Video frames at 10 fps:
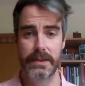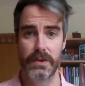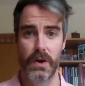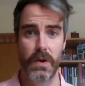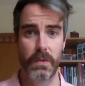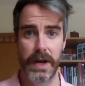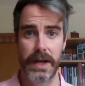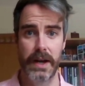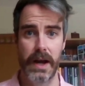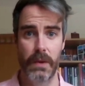So
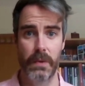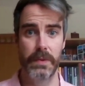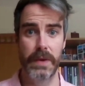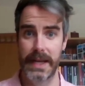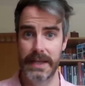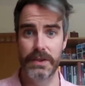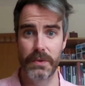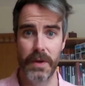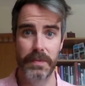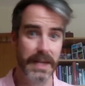when we went
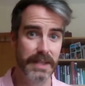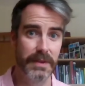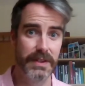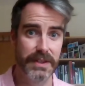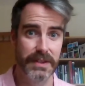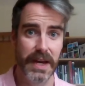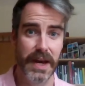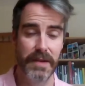into our placements